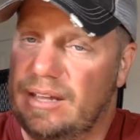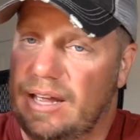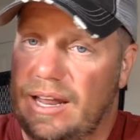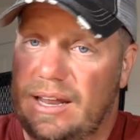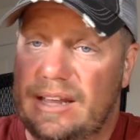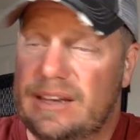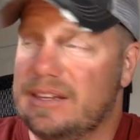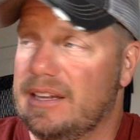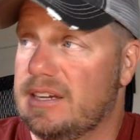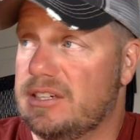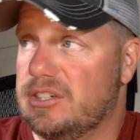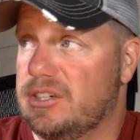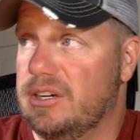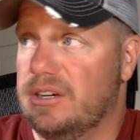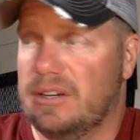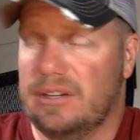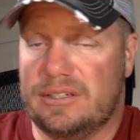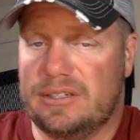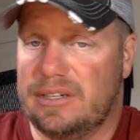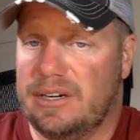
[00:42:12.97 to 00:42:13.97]
I like the
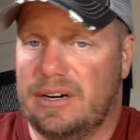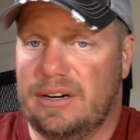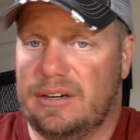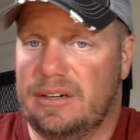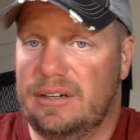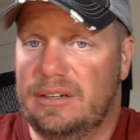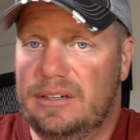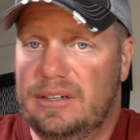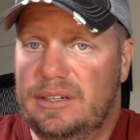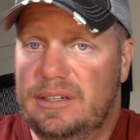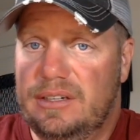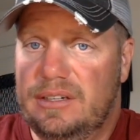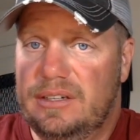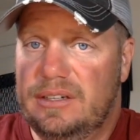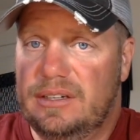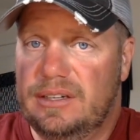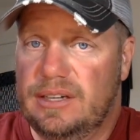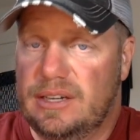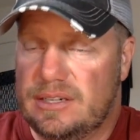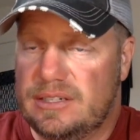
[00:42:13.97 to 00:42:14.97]
exterior of Sierra.
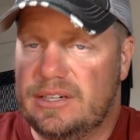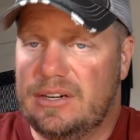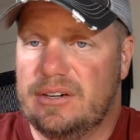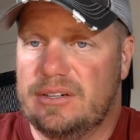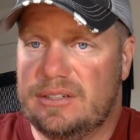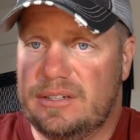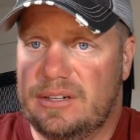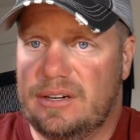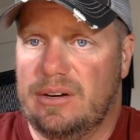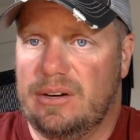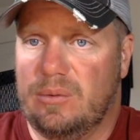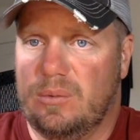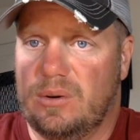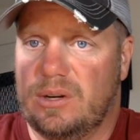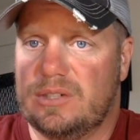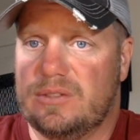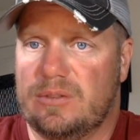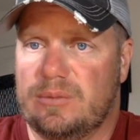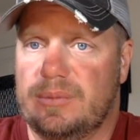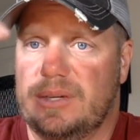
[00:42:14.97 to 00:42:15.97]
The exterior of Sierra
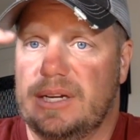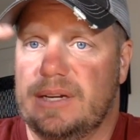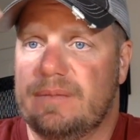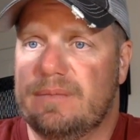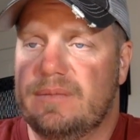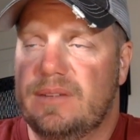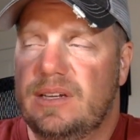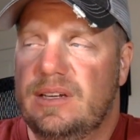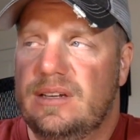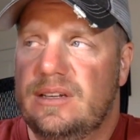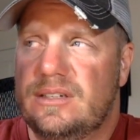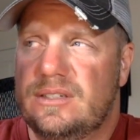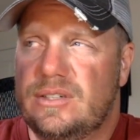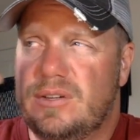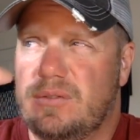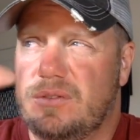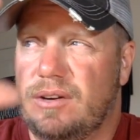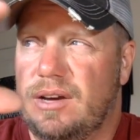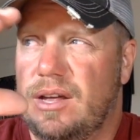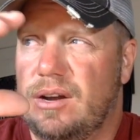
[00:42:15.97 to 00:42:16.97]
works for me.
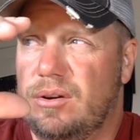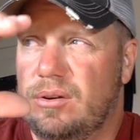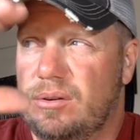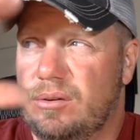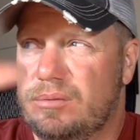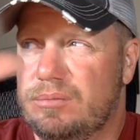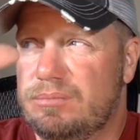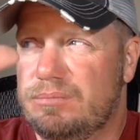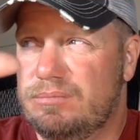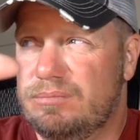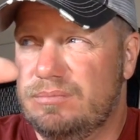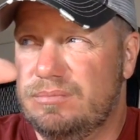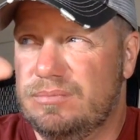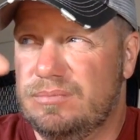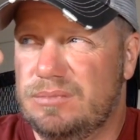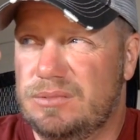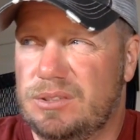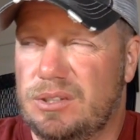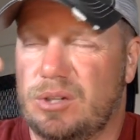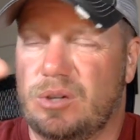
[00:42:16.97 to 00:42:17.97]
Silverado,
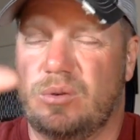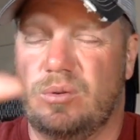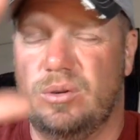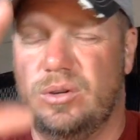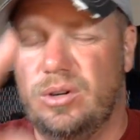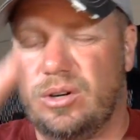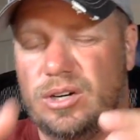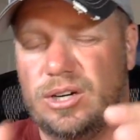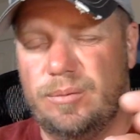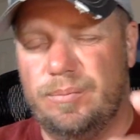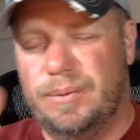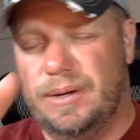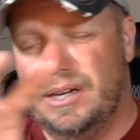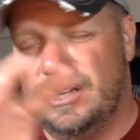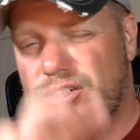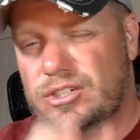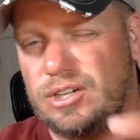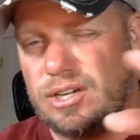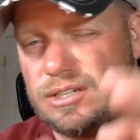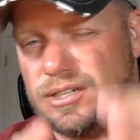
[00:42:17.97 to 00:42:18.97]
the grill could be
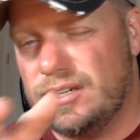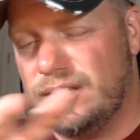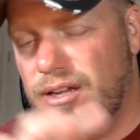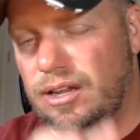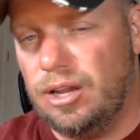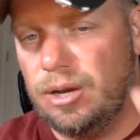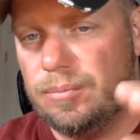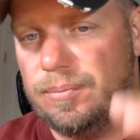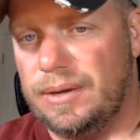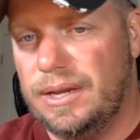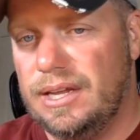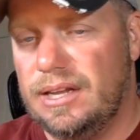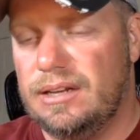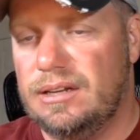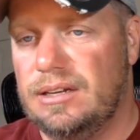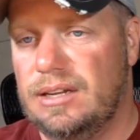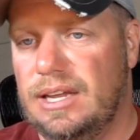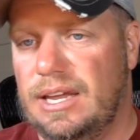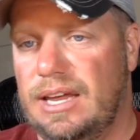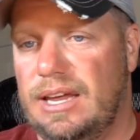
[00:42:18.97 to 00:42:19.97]
adjusted a little
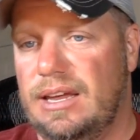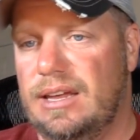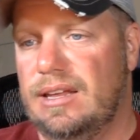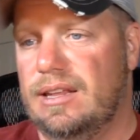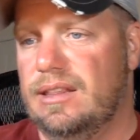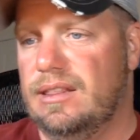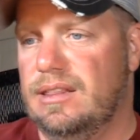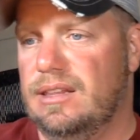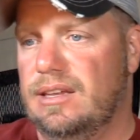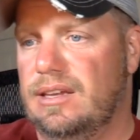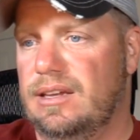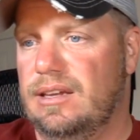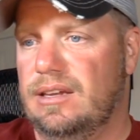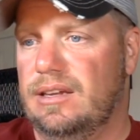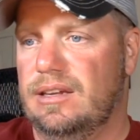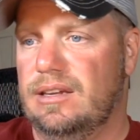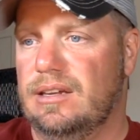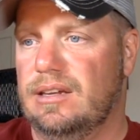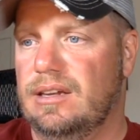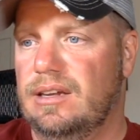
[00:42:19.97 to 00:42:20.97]
bit and
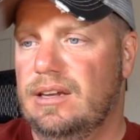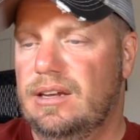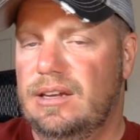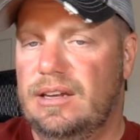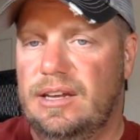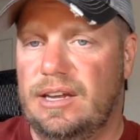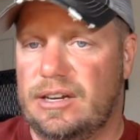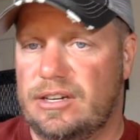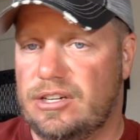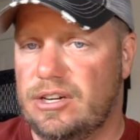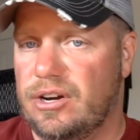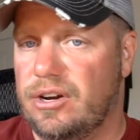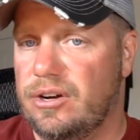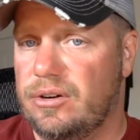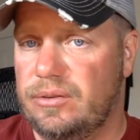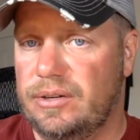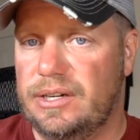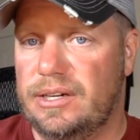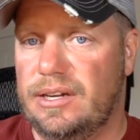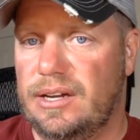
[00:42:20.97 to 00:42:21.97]
the
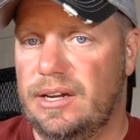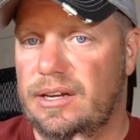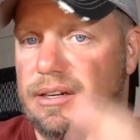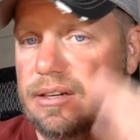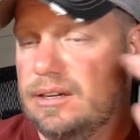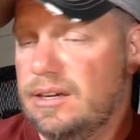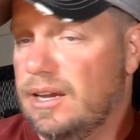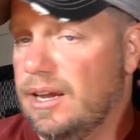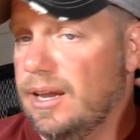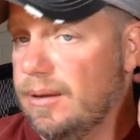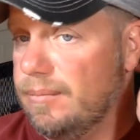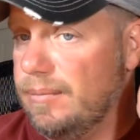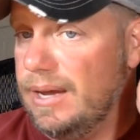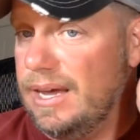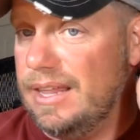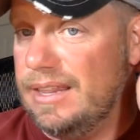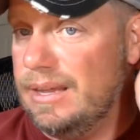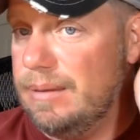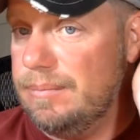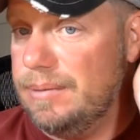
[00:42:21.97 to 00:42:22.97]
interior redone, and
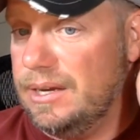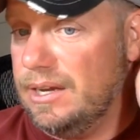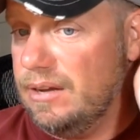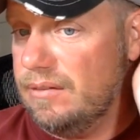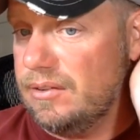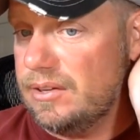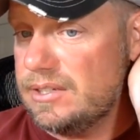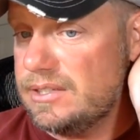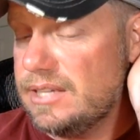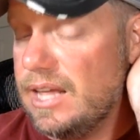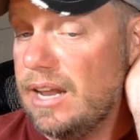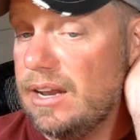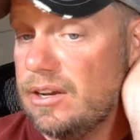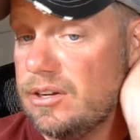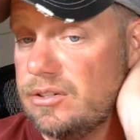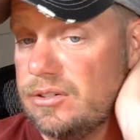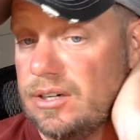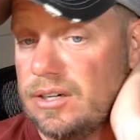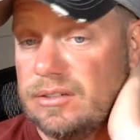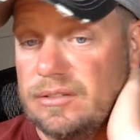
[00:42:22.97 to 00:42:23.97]
man, have a solid
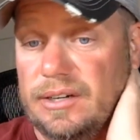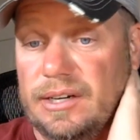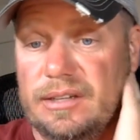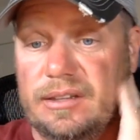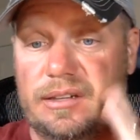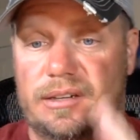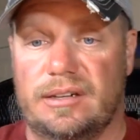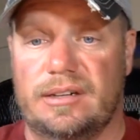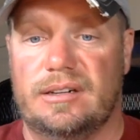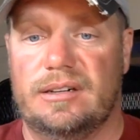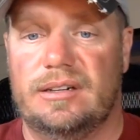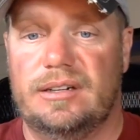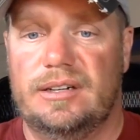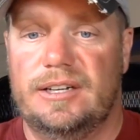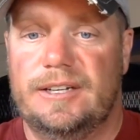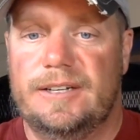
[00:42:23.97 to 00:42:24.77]
truck right there.